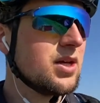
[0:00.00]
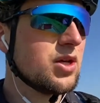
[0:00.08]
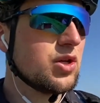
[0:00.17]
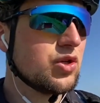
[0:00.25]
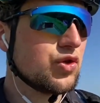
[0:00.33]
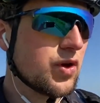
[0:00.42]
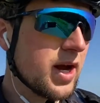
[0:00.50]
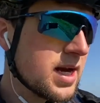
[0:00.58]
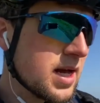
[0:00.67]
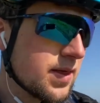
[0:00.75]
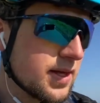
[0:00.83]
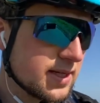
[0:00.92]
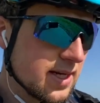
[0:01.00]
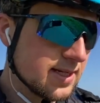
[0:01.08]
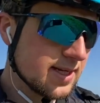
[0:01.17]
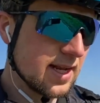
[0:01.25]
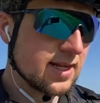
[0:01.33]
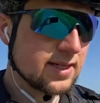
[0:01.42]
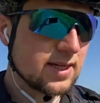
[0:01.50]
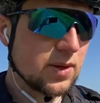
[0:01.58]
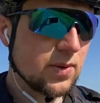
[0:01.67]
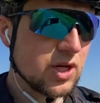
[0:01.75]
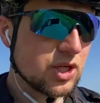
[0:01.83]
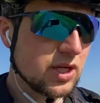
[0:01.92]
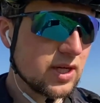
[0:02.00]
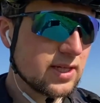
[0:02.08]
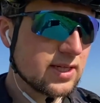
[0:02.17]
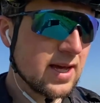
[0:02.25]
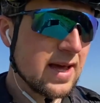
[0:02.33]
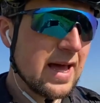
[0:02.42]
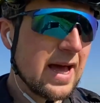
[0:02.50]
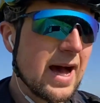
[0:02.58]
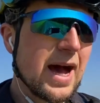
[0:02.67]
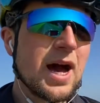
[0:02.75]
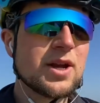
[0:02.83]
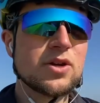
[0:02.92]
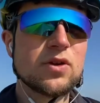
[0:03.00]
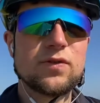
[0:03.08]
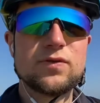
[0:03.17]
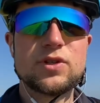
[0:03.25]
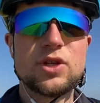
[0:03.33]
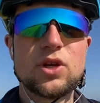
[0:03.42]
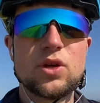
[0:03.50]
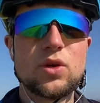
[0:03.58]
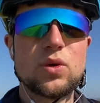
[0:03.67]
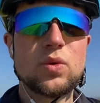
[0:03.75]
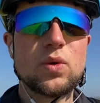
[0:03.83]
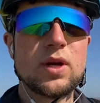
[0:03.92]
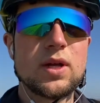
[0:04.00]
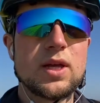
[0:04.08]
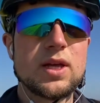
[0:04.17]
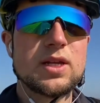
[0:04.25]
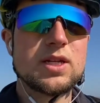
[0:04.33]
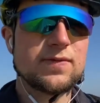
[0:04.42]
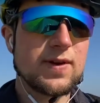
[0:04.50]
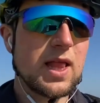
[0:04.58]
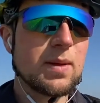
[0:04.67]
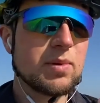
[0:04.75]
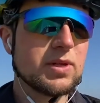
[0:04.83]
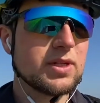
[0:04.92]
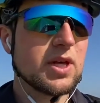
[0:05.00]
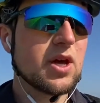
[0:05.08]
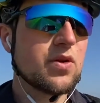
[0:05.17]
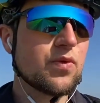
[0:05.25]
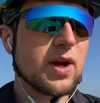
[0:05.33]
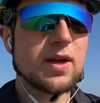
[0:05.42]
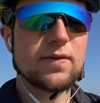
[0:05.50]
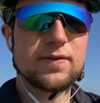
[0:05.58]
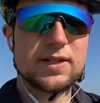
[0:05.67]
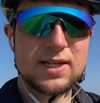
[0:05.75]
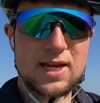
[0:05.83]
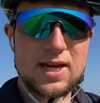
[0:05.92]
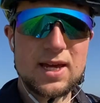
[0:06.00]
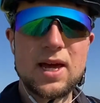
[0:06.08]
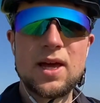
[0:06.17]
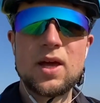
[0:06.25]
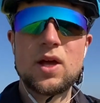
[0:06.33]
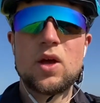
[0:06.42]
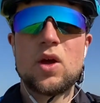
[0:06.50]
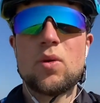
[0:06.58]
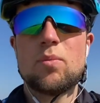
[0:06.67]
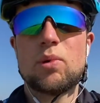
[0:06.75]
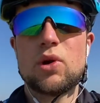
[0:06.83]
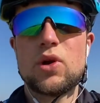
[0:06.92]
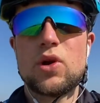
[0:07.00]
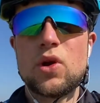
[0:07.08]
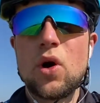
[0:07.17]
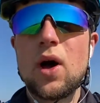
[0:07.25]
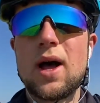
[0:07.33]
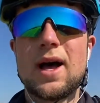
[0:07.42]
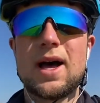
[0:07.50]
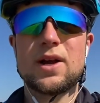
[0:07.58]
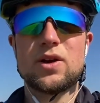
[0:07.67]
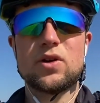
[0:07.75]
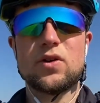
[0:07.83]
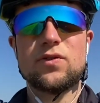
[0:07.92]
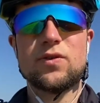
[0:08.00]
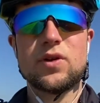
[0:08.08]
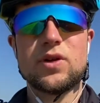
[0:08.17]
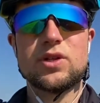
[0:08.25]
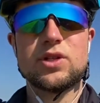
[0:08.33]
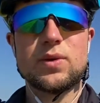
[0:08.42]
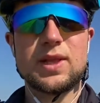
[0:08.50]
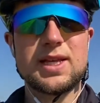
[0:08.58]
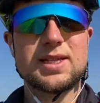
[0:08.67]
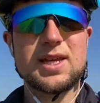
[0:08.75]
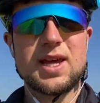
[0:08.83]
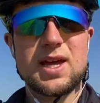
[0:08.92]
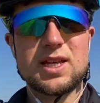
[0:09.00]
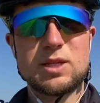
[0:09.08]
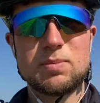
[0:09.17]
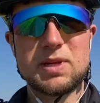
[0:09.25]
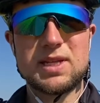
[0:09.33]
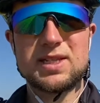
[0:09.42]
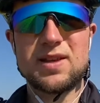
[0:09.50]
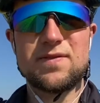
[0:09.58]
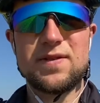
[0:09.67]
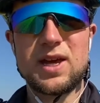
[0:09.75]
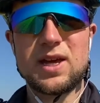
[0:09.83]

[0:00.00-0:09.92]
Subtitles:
training at this intensity which is hard enough to develop a certain rate of fatigue, but not hard enough to elicit a specific